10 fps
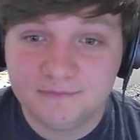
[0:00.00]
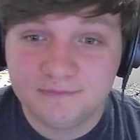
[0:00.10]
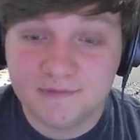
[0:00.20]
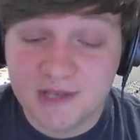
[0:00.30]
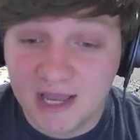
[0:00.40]

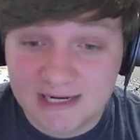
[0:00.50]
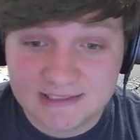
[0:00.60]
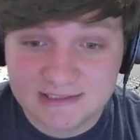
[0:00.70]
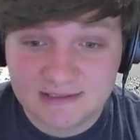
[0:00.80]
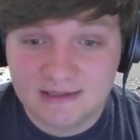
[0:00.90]

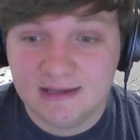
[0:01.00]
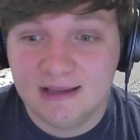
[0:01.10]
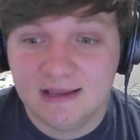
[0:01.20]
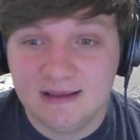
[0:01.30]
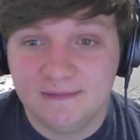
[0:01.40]
knight
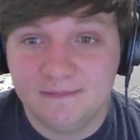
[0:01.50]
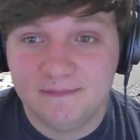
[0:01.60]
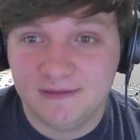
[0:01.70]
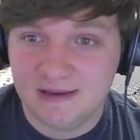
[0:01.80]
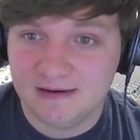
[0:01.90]

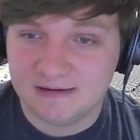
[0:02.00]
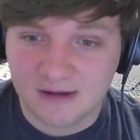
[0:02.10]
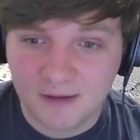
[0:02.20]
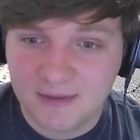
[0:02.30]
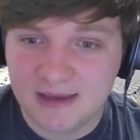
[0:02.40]
in
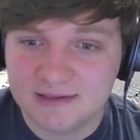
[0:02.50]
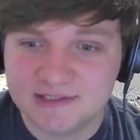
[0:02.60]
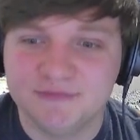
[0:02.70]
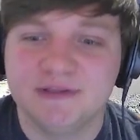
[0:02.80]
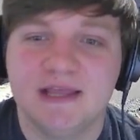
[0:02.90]
combat and
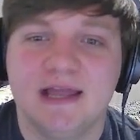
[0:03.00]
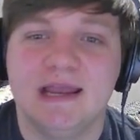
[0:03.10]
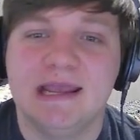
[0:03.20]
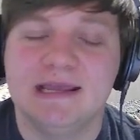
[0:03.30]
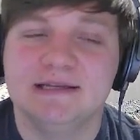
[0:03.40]
stuff like that.
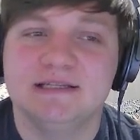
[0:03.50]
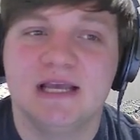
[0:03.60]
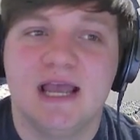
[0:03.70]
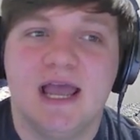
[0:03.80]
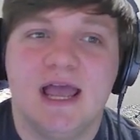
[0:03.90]
And
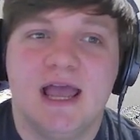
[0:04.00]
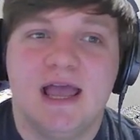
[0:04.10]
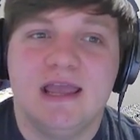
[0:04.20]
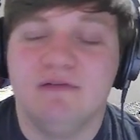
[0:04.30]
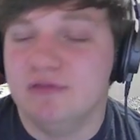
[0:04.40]

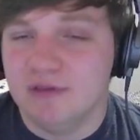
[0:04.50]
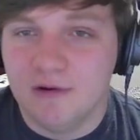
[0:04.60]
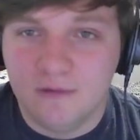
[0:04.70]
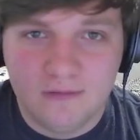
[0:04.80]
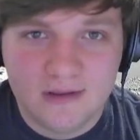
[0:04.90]
even
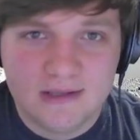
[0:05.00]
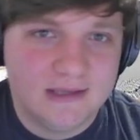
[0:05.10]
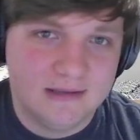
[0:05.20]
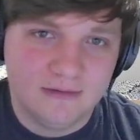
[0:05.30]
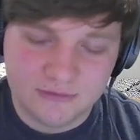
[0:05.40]
though
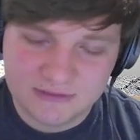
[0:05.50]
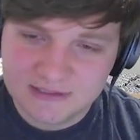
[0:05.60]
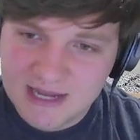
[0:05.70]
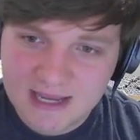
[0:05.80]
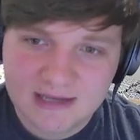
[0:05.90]
he loses his
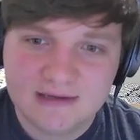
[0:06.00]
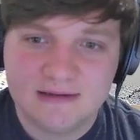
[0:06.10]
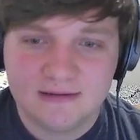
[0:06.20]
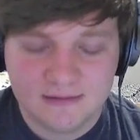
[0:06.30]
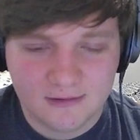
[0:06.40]
hand,
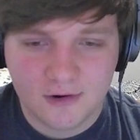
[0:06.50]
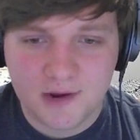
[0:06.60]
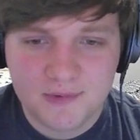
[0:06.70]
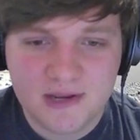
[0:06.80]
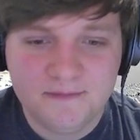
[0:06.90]

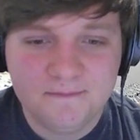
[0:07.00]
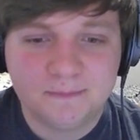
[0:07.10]
RIP,